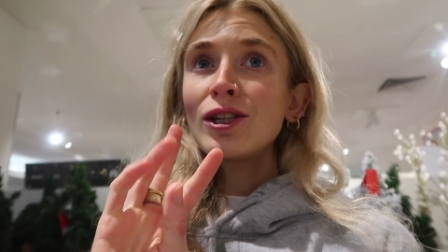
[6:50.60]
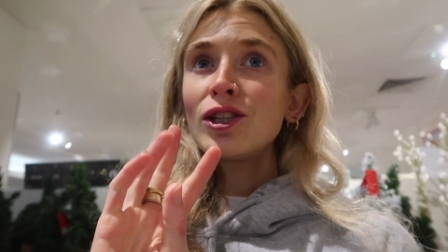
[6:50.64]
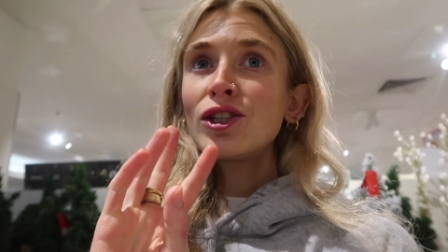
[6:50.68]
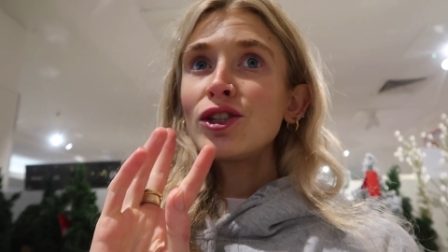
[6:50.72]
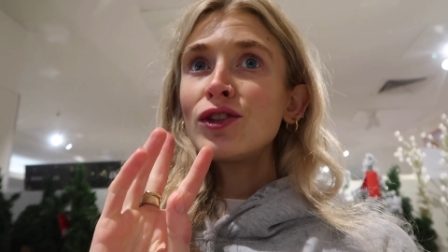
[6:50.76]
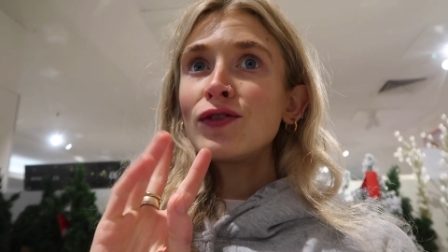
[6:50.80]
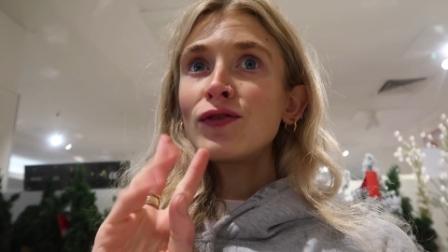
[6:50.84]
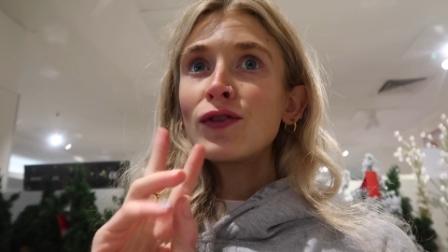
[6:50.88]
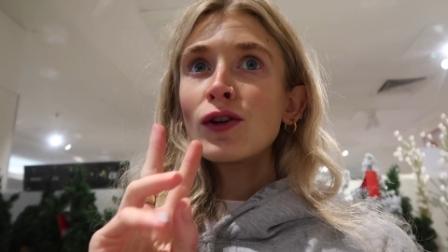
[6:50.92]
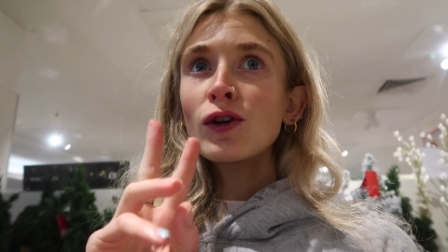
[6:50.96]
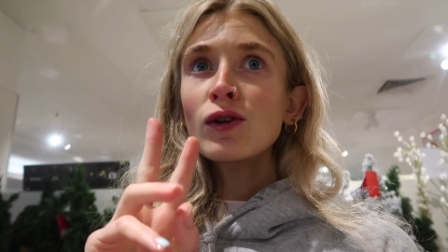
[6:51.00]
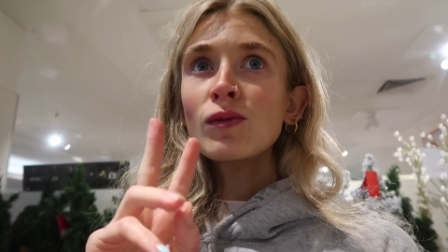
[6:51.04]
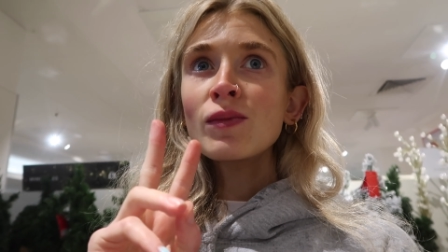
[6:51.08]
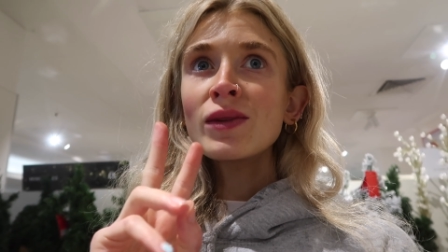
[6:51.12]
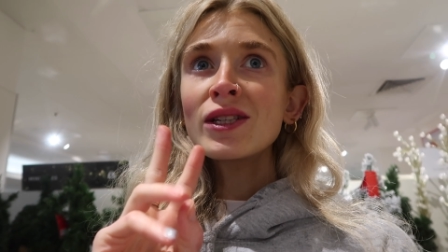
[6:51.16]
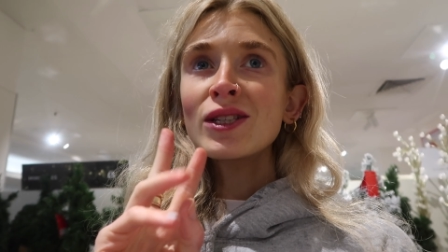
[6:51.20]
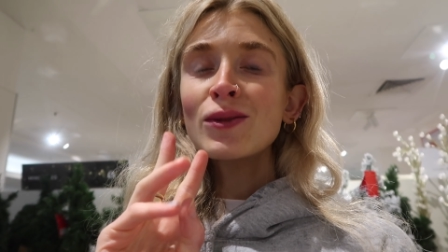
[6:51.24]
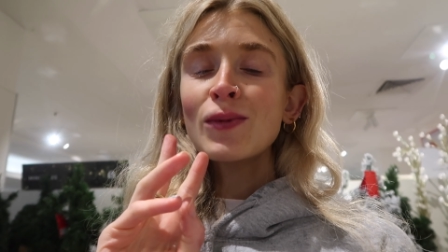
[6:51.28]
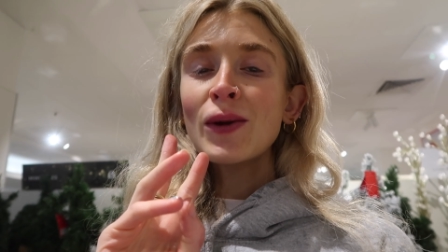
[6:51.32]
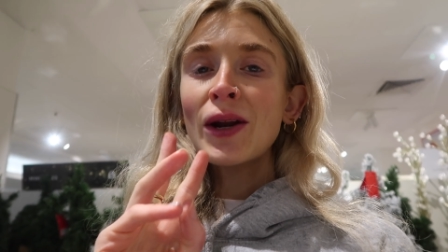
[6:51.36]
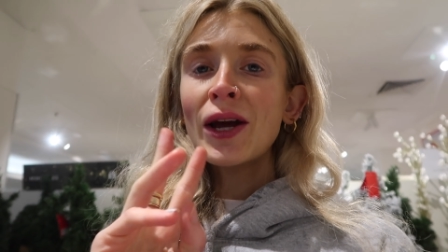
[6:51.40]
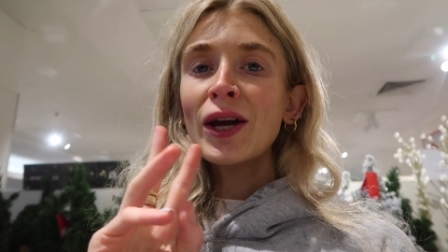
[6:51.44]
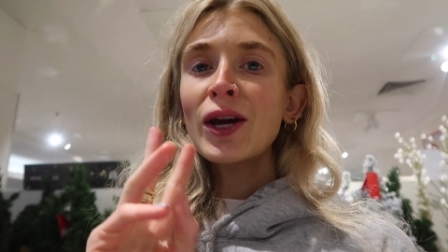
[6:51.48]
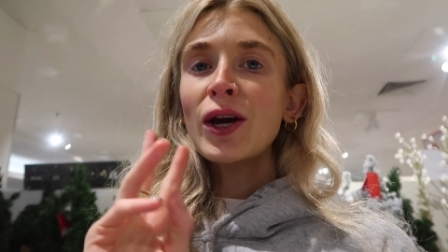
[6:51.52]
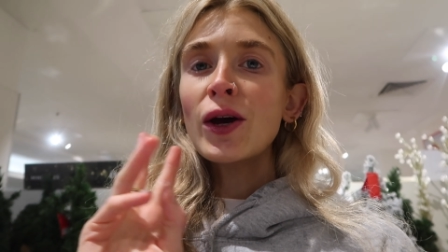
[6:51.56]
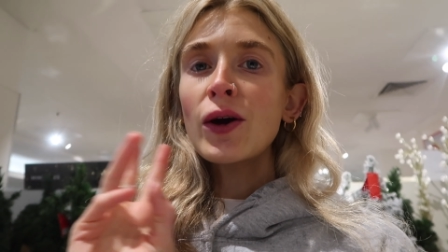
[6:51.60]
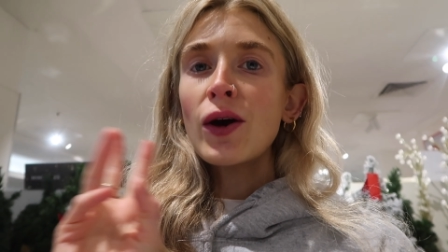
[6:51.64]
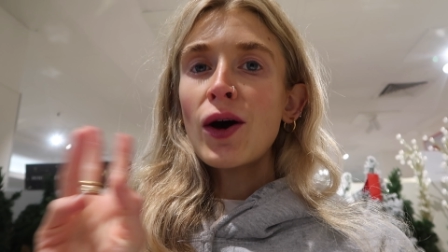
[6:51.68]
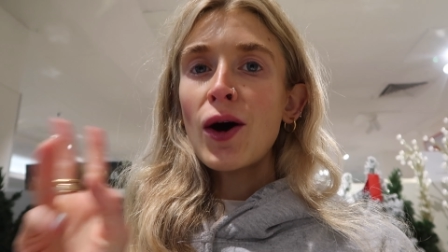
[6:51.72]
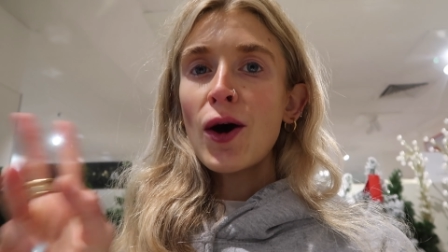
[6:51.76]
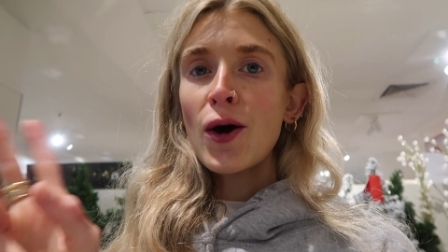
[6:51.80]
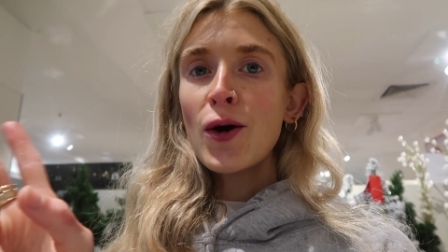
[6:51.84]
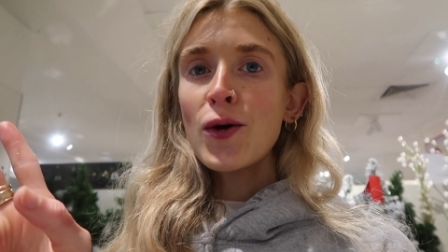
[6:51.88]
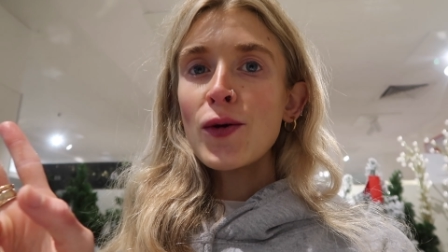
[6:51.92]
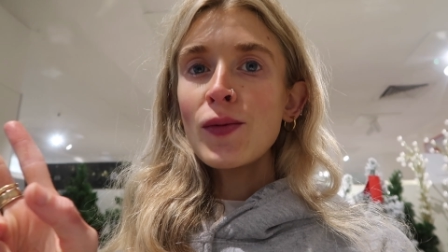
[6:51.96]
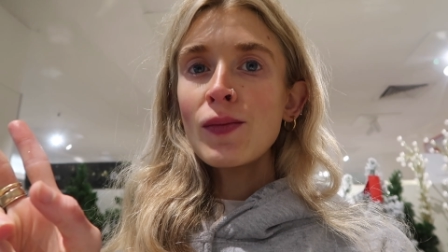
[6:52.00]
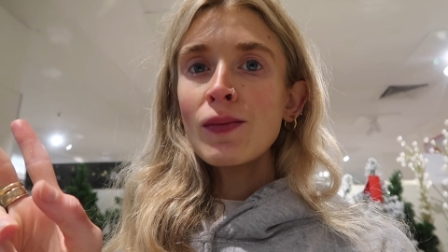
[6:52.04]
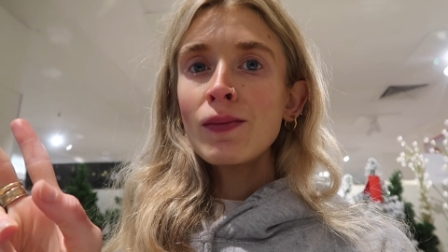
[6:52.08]
gonna do Vlogmas when I go
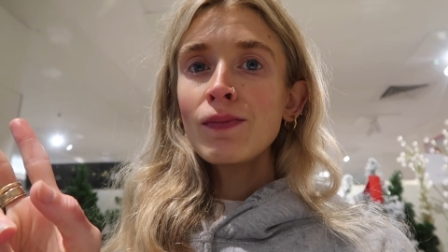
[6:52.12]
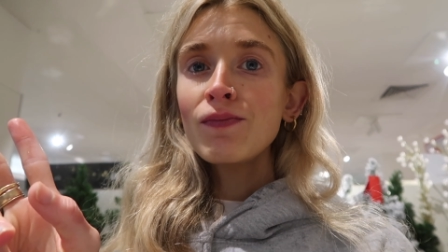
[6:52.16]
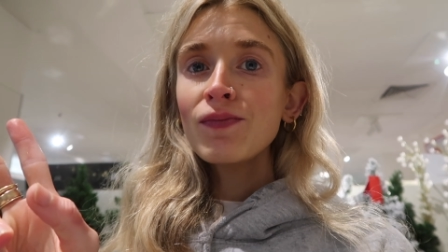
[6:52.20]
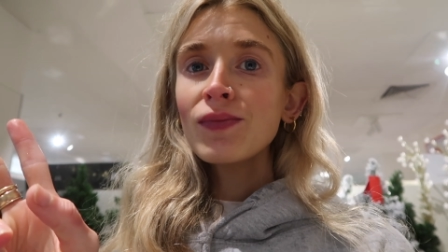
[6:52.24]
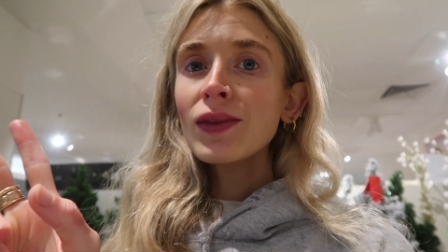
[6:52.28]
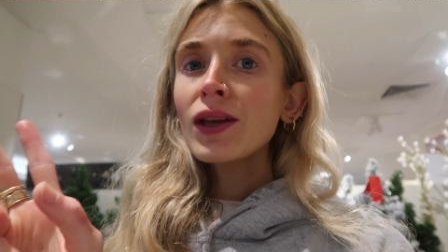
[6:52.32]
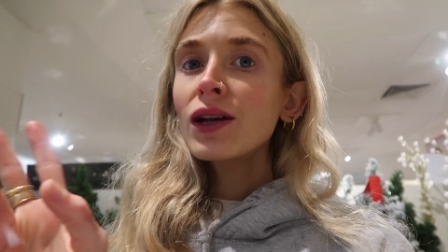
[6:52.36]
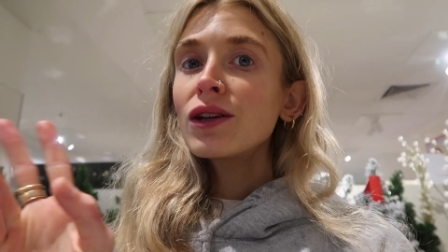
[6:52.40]
home.